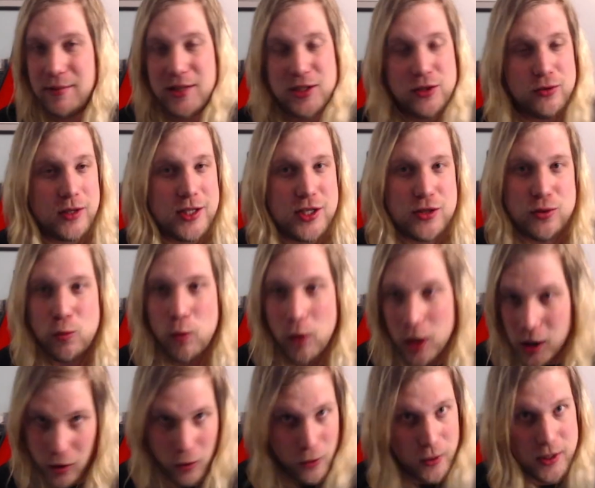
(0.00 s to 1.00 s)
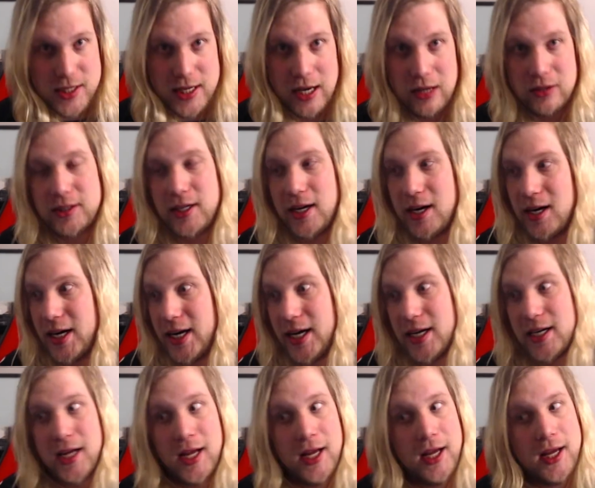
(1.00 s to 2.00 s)
He's a, he's a workhorse out there,
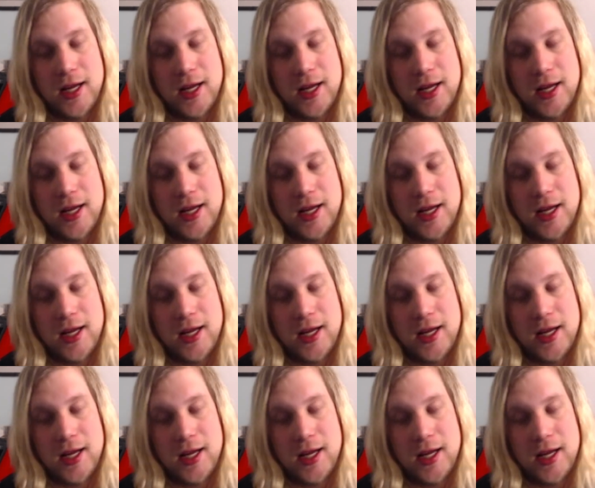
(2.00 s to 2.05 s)
and